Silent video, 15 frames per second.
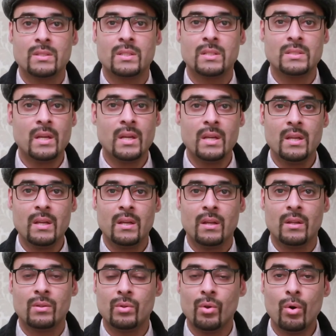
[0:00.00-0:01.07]
Today,
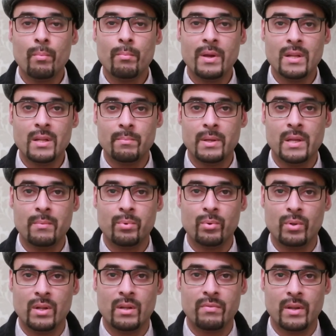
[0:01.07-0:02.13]
not many
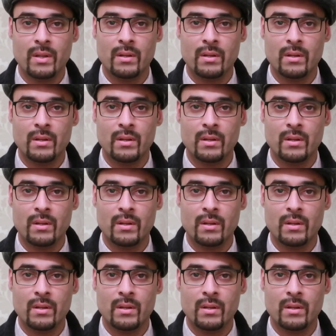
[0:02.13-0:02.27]
people live